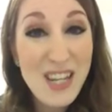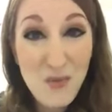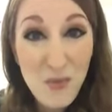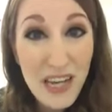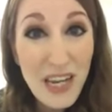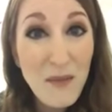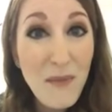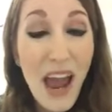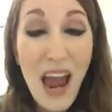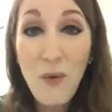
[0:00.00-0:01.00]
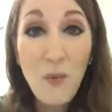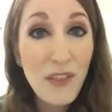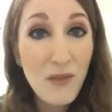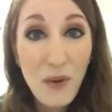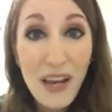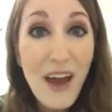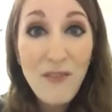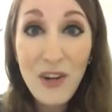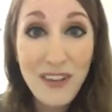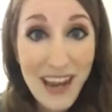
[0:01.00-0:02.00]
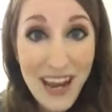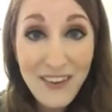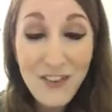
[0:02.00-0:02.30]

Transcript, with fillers: dream with whatever it takes,